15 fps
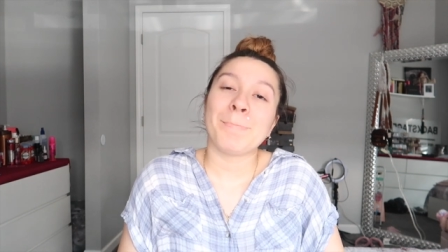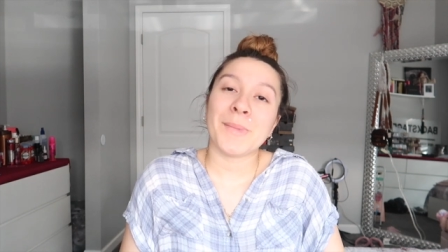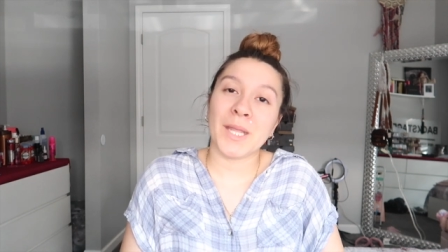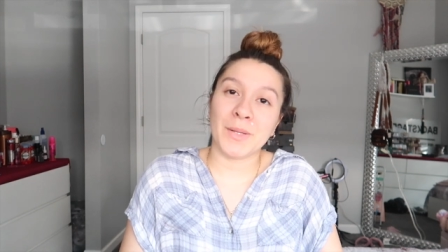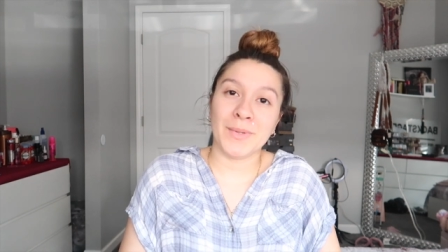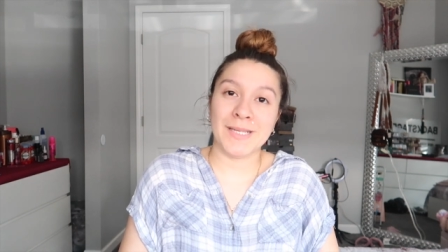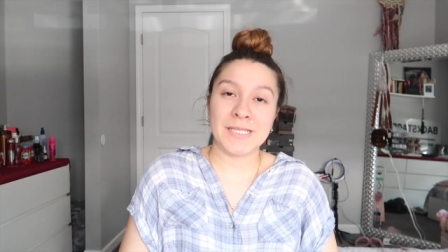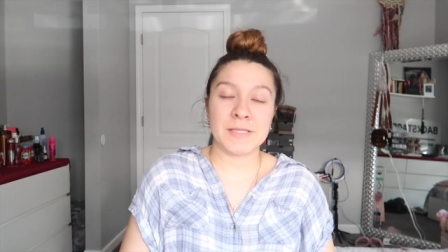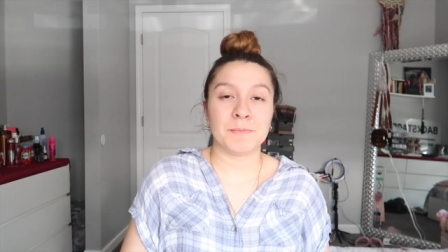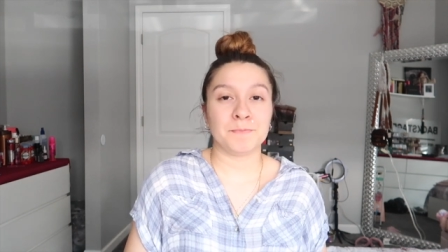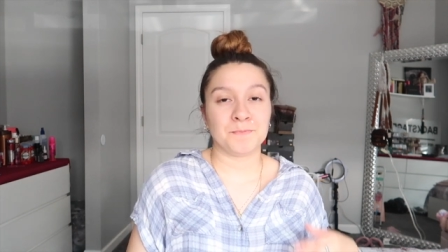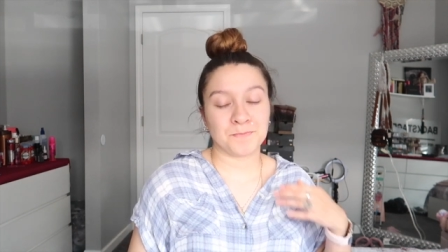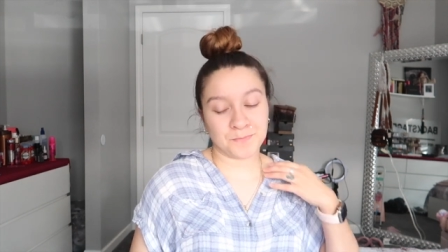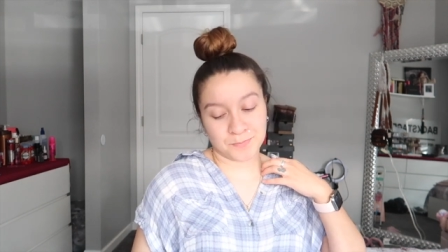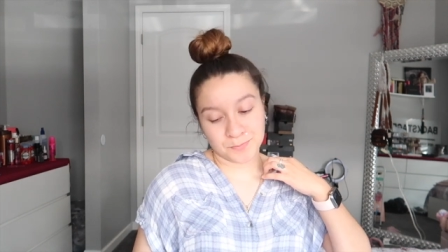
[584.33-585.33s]
Anyways,
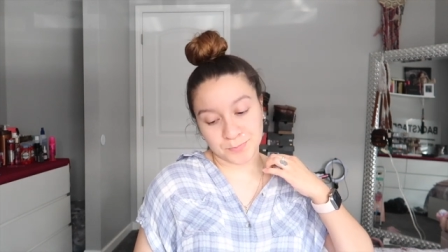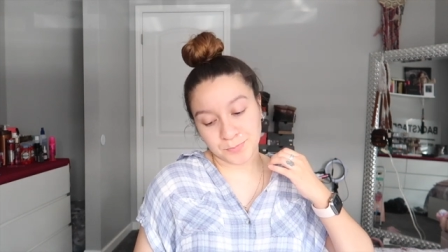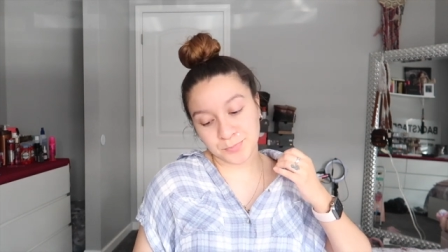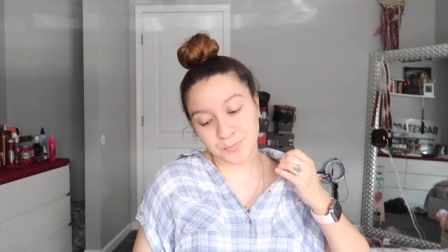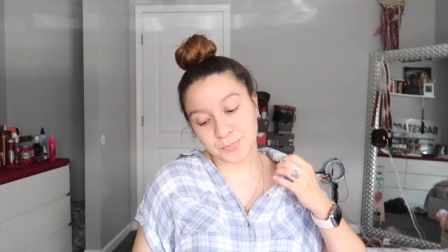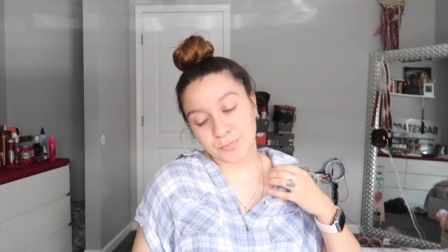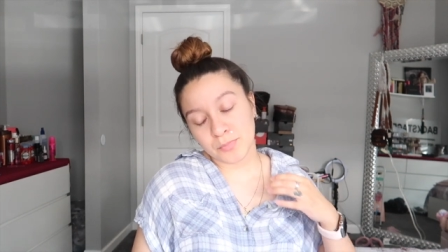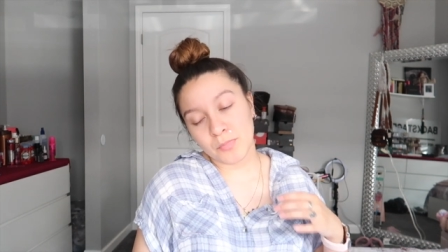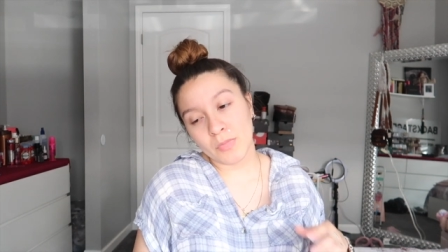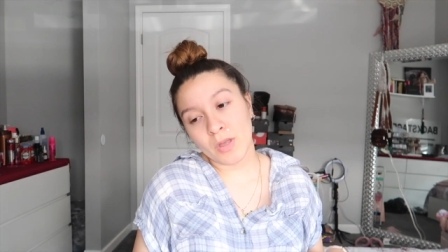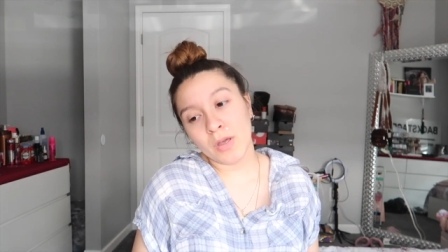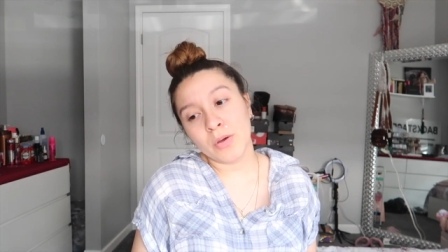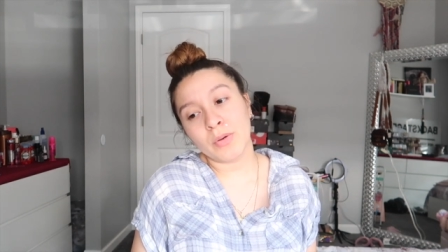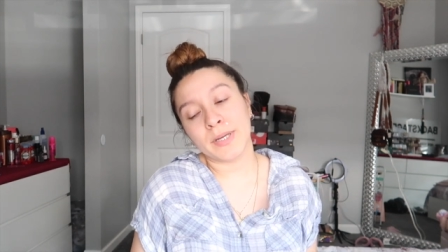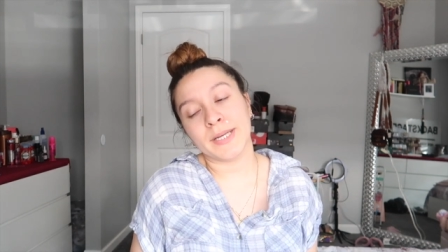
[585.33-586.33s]

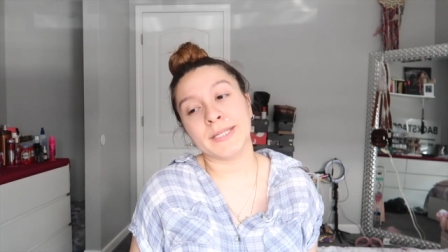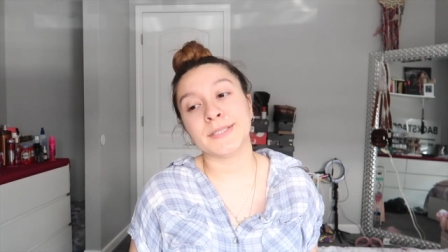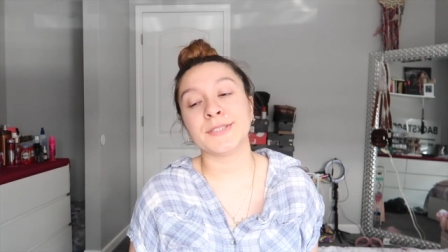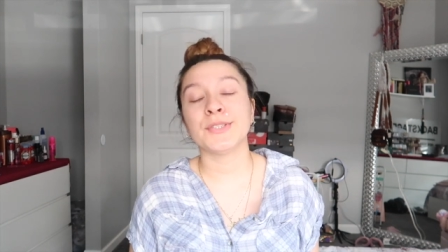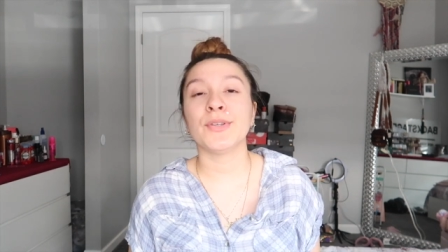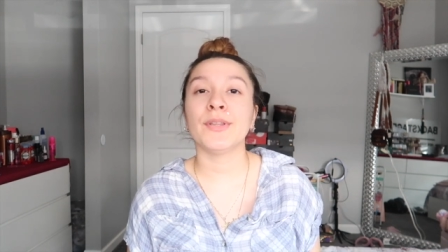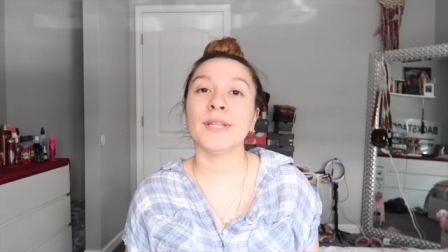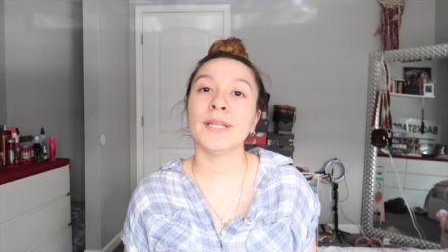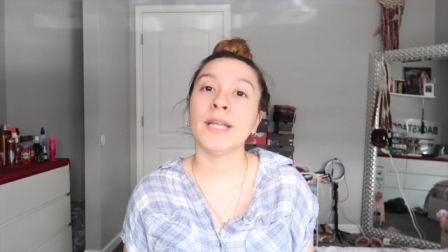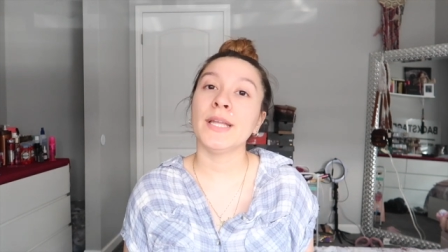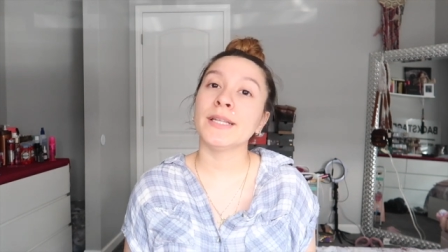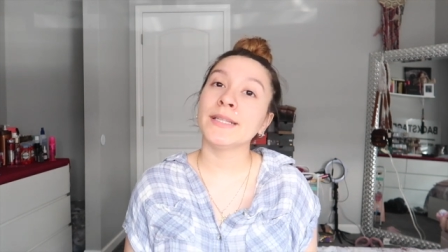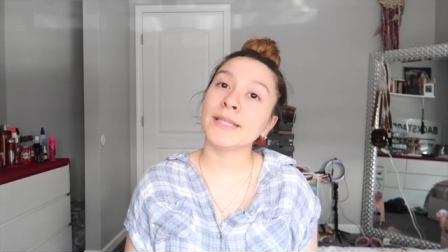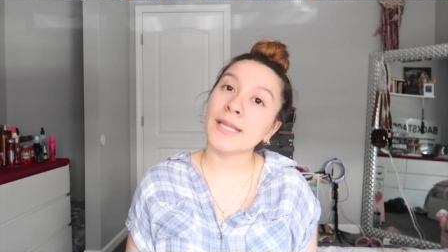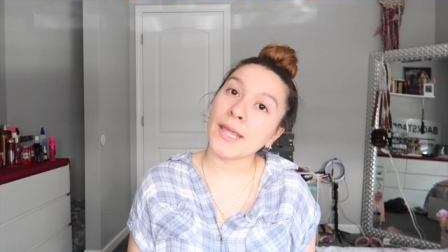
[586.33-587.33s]
okay, so then
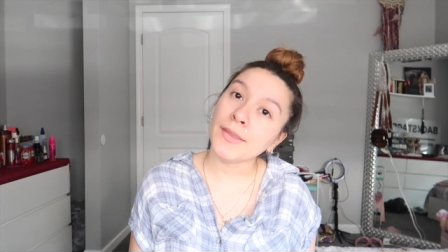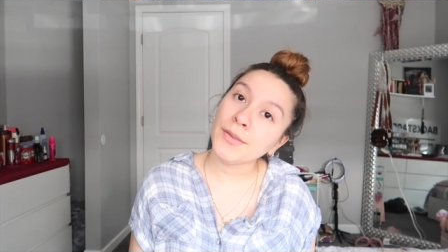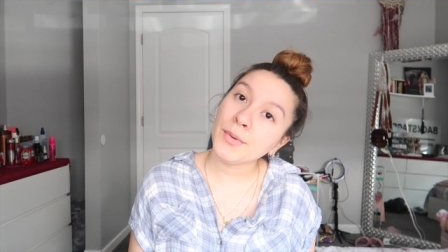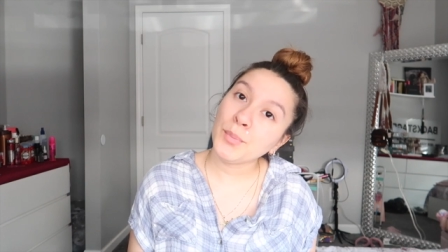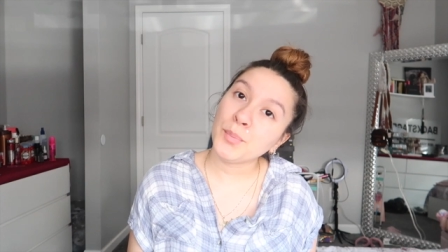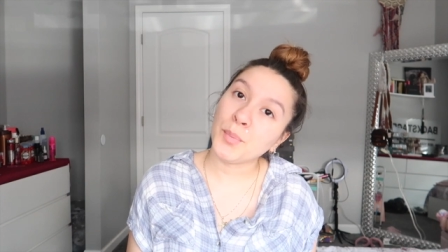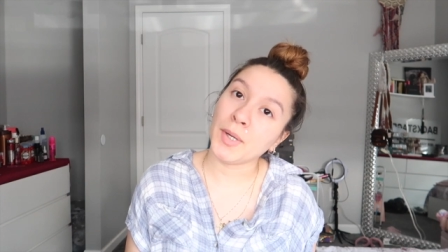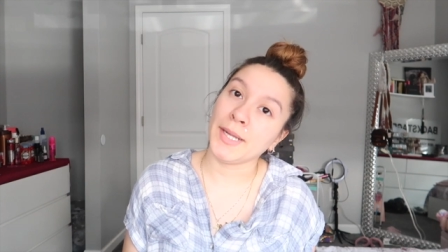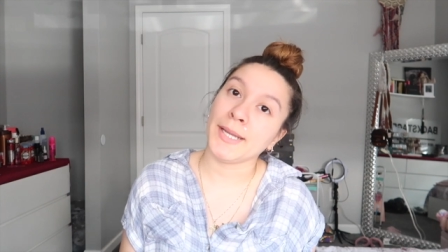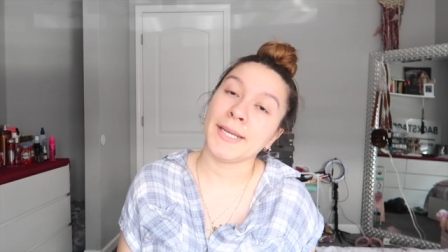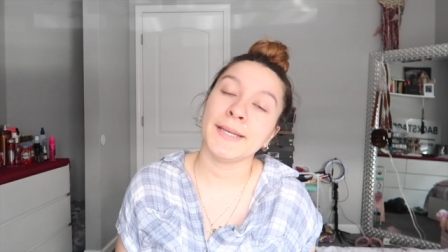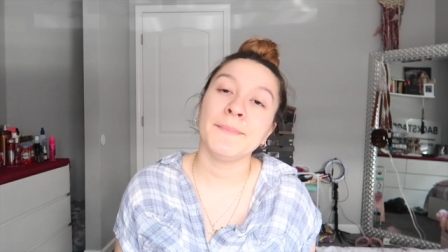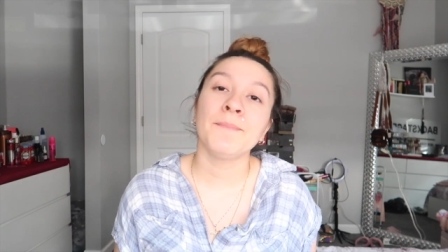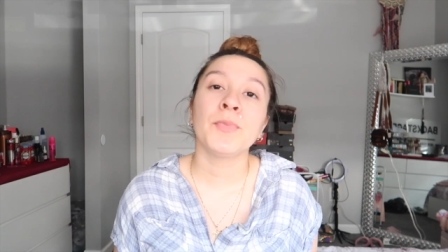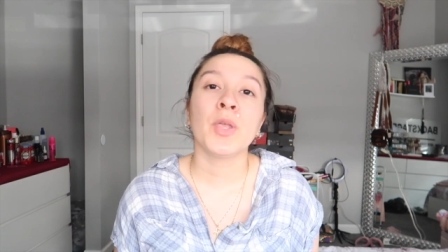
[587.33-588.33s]
another
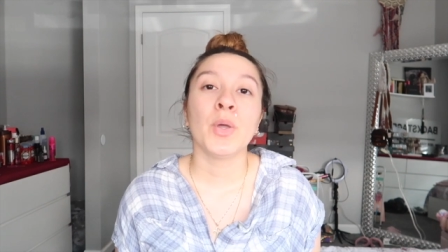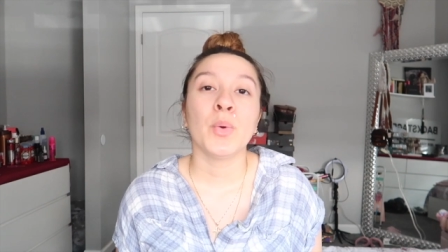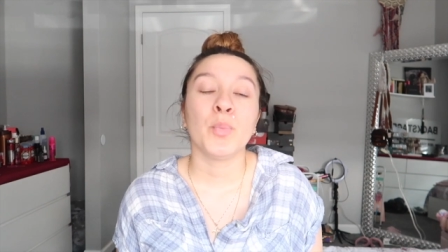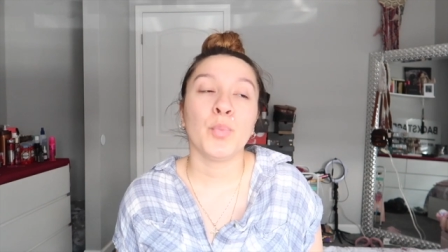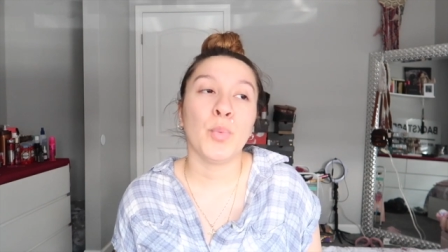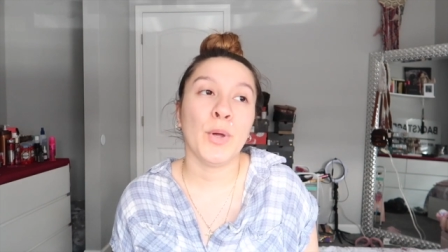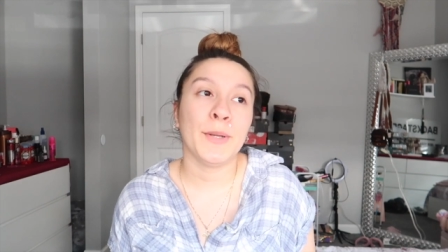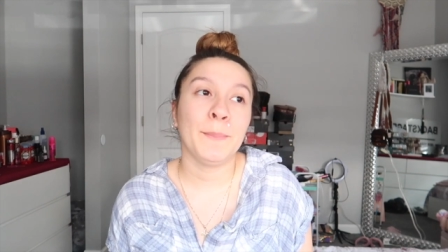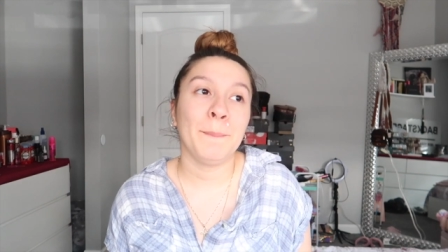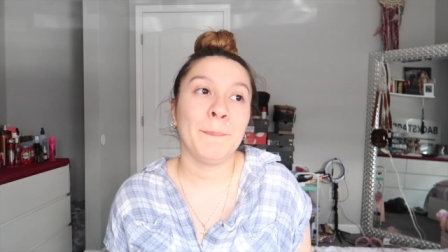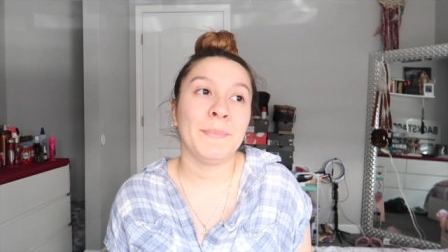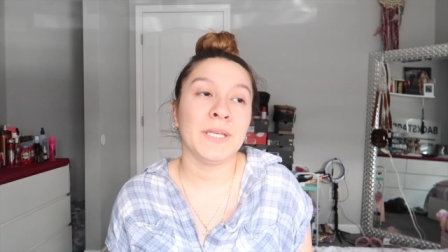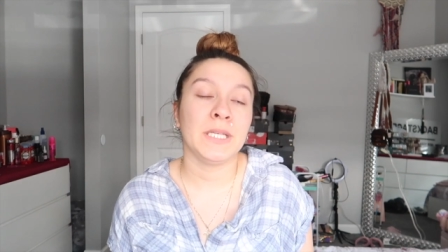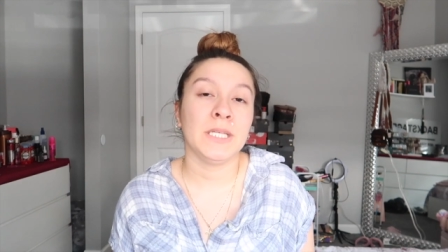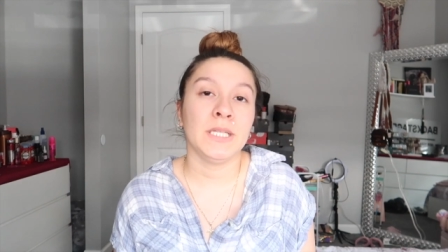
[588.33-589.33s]
one would
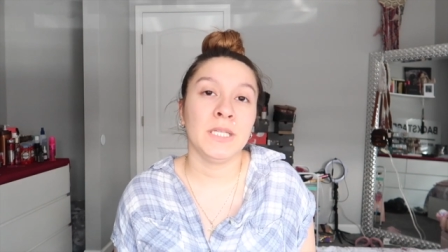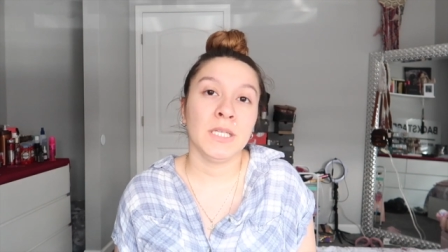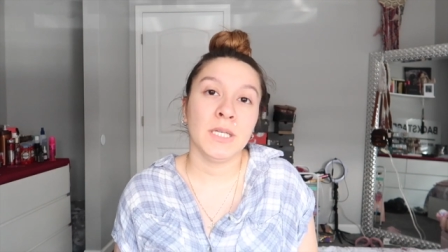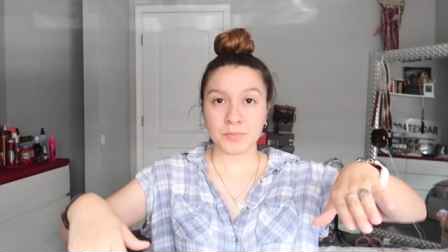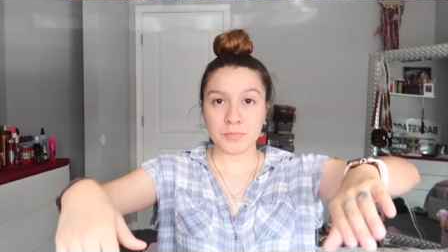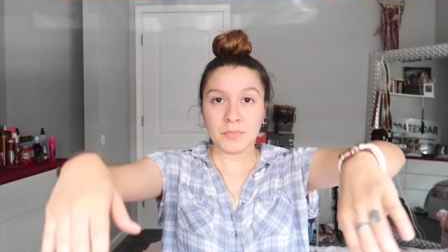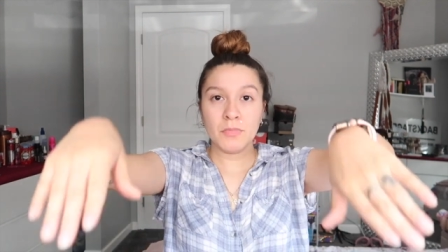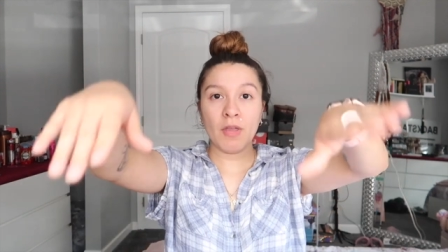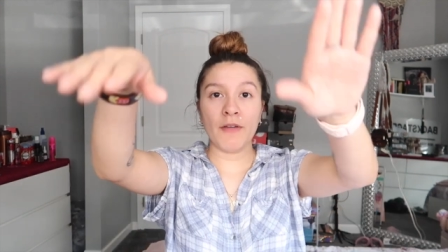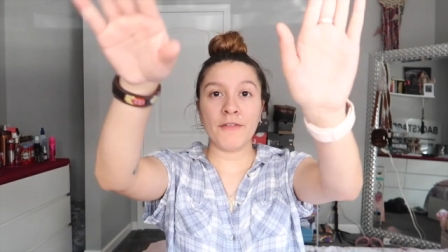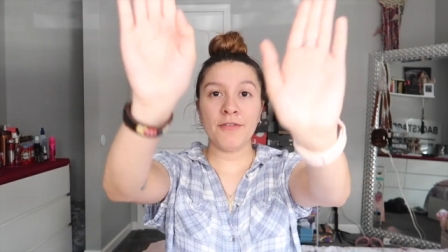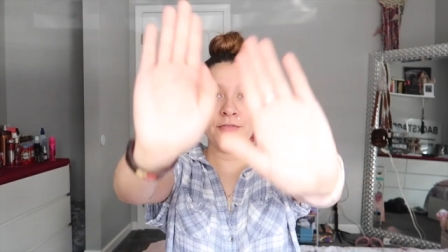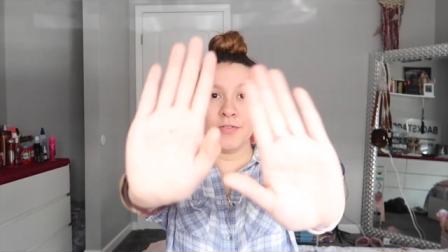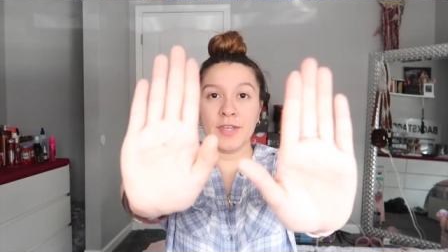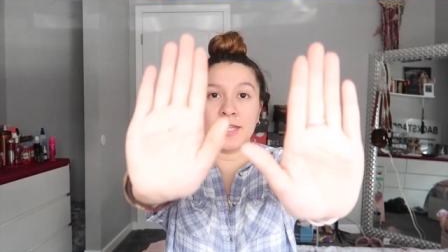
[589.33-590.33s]
be
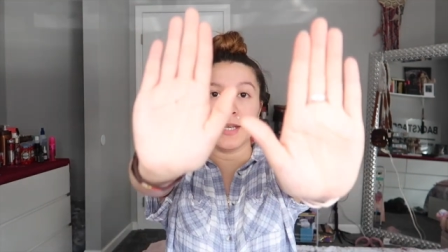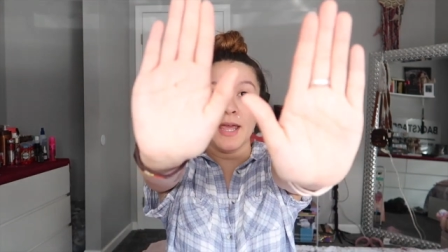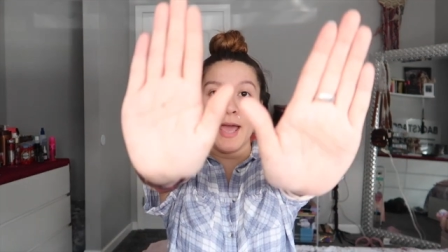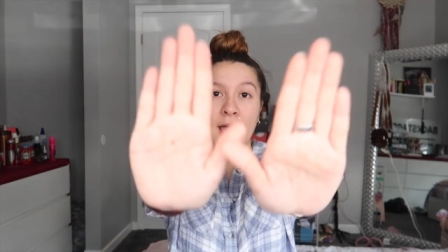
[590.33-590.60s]
feet